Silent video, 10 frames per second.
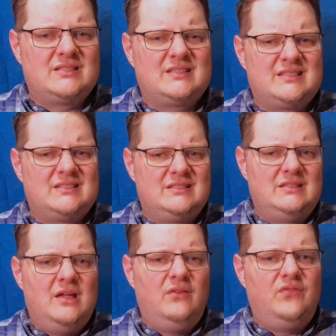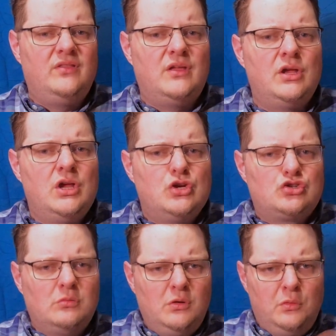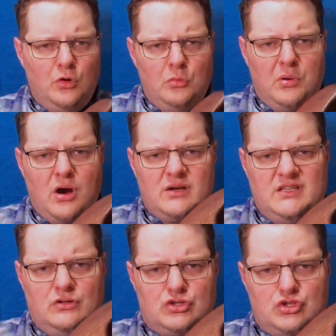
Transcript: is stiff, and the tremolo bar is either